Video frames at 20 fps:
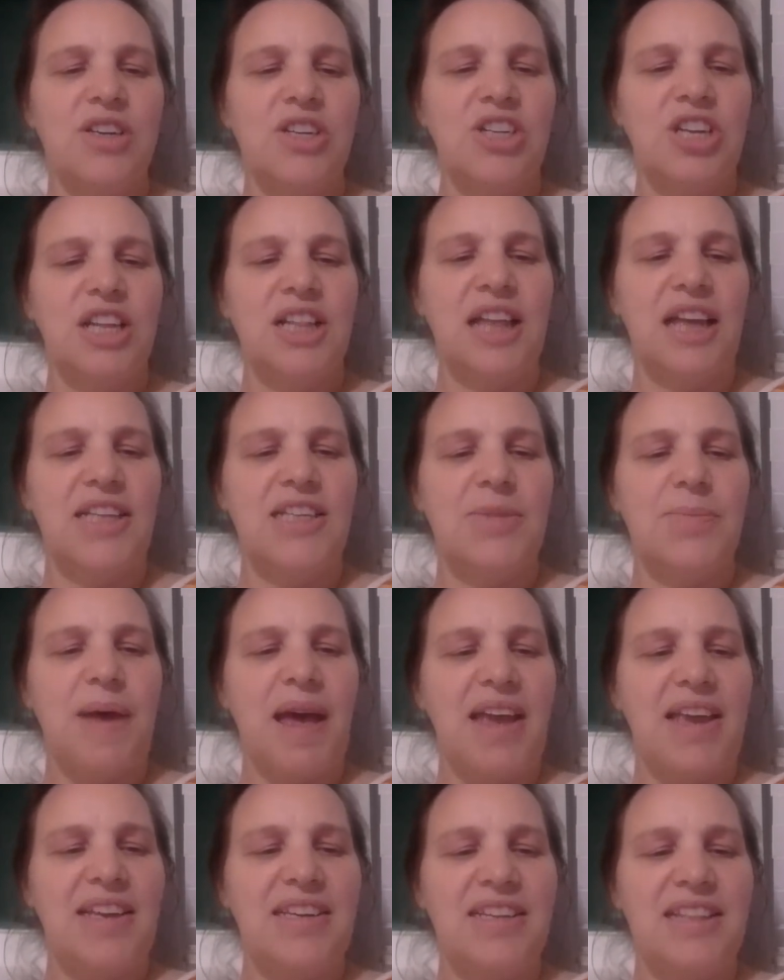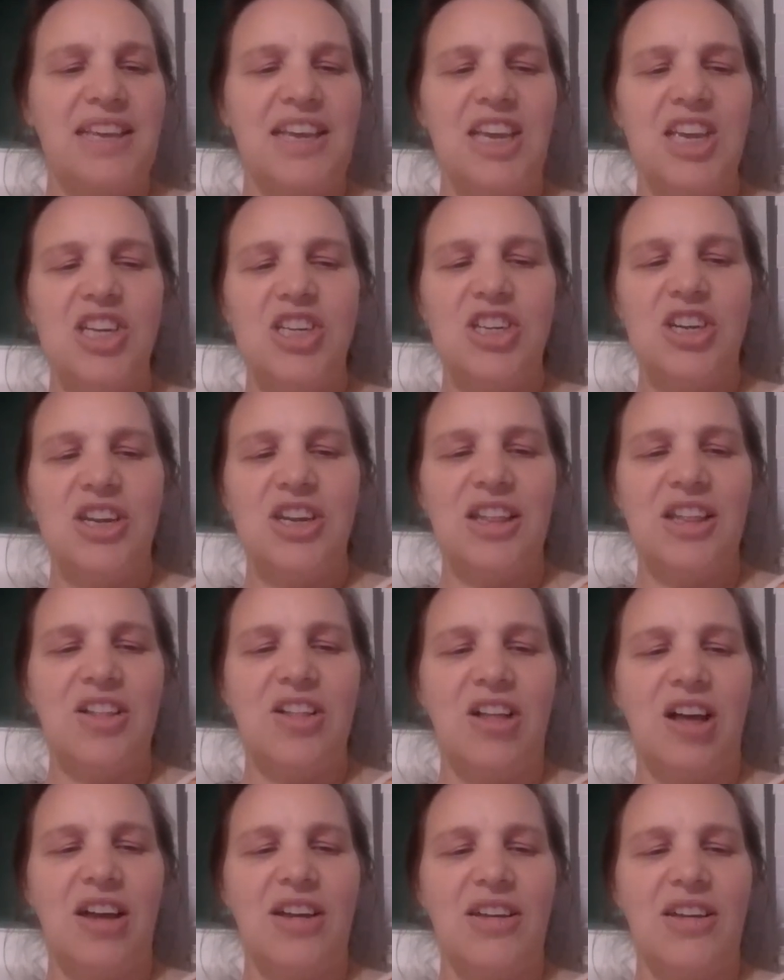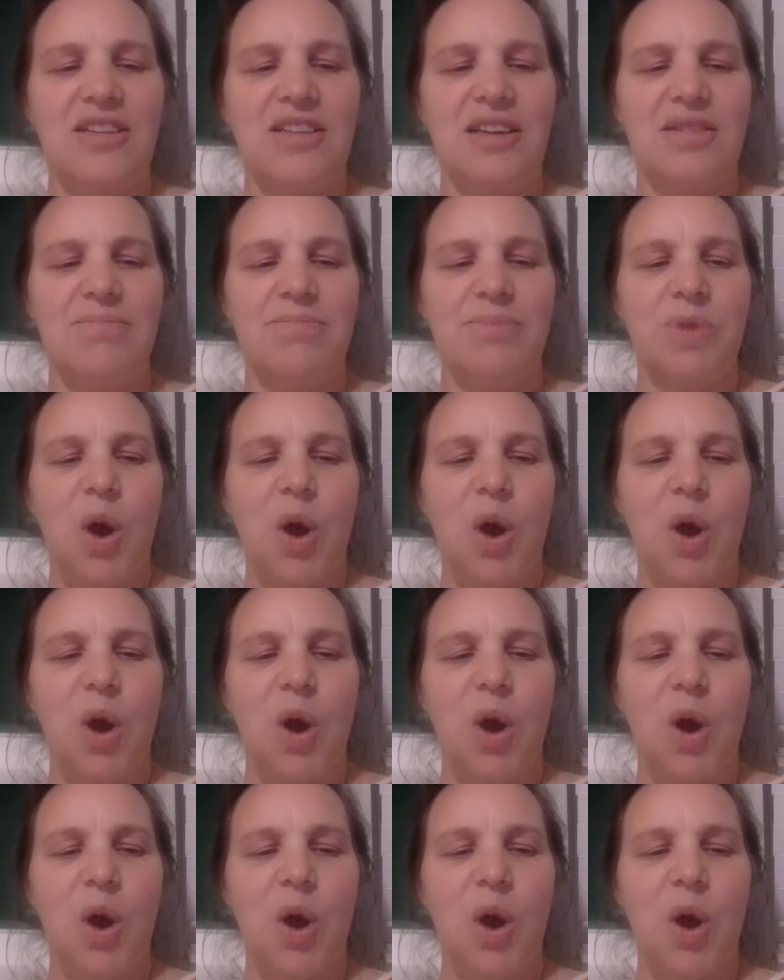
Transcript: She glanced back into the kitchen at the clock and said,